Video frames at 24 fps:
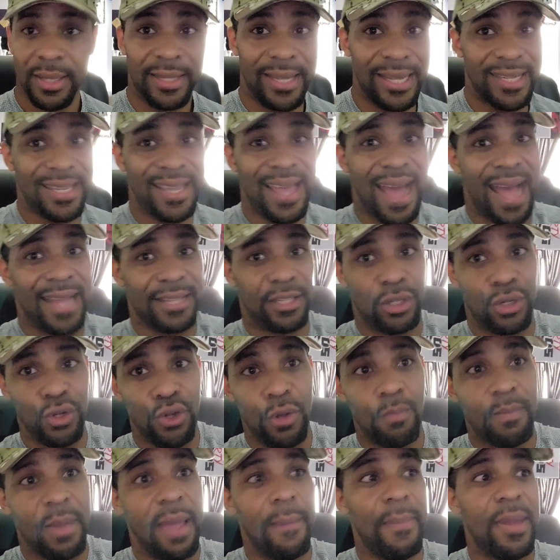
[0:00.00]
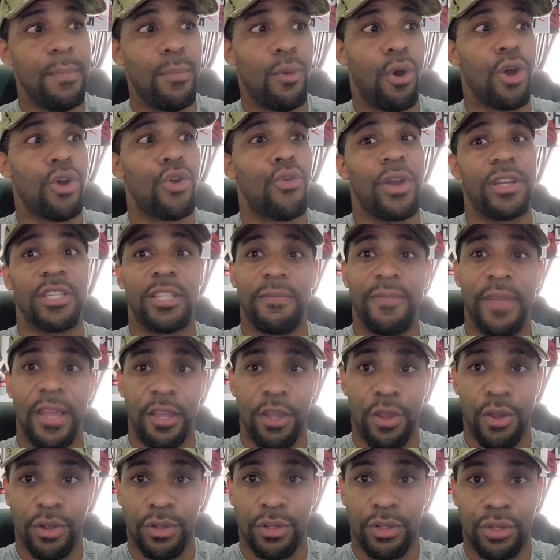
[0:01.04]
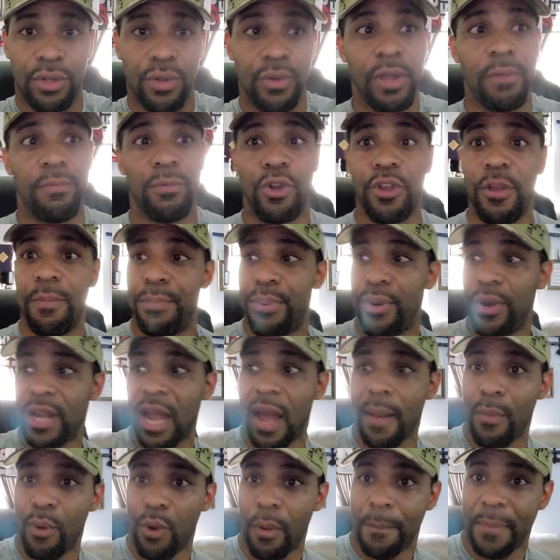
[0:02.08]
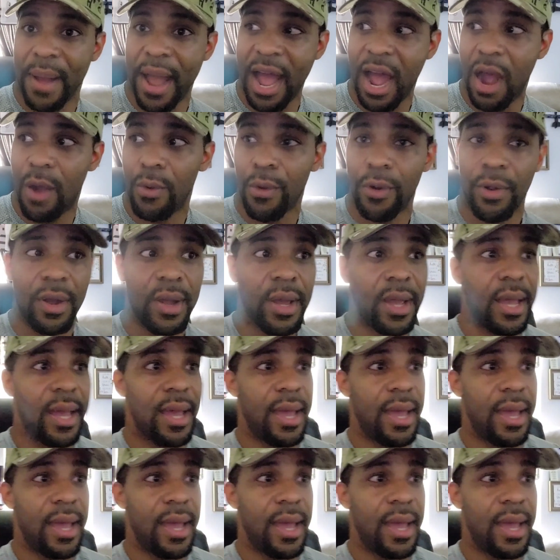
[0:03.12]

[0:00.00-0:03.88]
This guy tune may be more aggressive than your tune, even though you're putting out more power.